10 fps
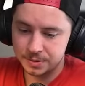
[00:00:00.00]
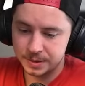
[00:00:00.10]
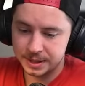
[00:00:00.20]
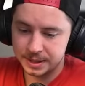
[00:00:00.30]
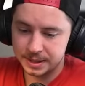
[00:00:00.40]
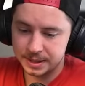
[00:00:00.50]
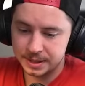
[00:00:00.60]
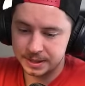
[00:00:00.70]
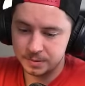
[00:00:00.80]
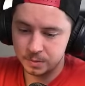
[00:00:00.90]
We
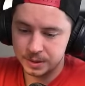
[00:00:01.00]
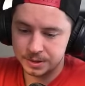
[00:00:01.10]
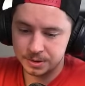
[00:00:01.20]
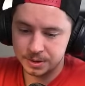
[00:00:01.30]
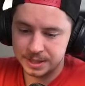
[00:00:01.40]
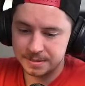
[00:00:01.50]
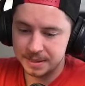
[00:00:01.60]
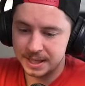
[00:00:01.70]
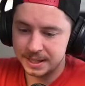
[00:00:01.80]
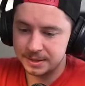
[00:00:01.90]
got wizards in
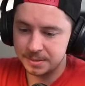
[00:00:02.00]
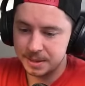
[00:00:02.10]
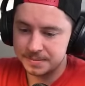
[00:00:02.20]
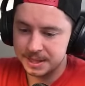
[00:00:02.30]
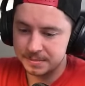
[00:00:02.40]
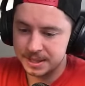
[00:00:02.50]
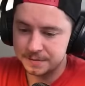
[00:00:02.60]
behind on the bottom side of the base,